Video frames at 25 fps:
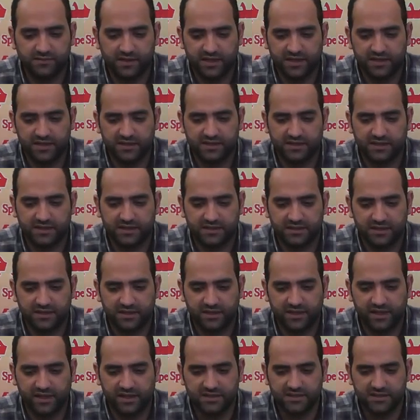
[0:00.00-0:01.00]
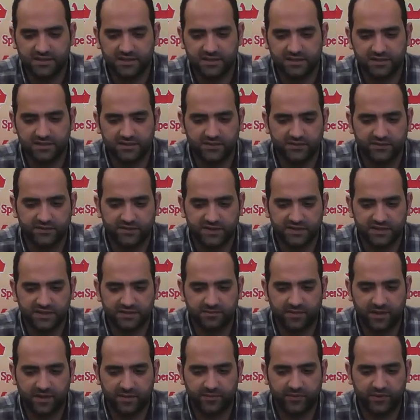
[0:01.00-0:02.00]
He said, I intend to visit
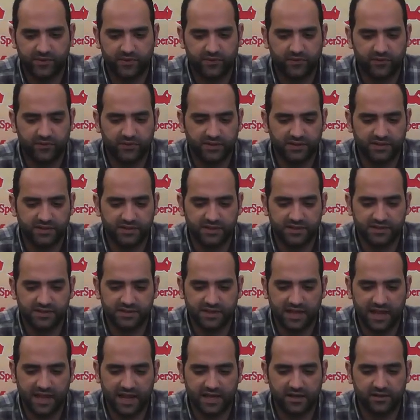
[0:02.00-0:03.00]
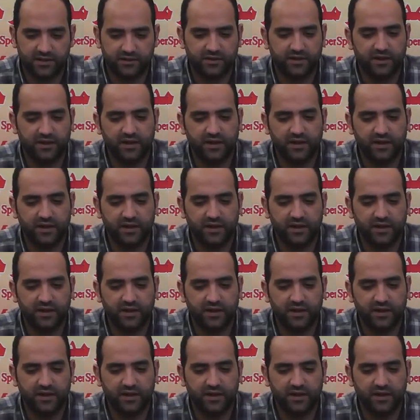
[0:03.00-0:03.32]
my brother in this town.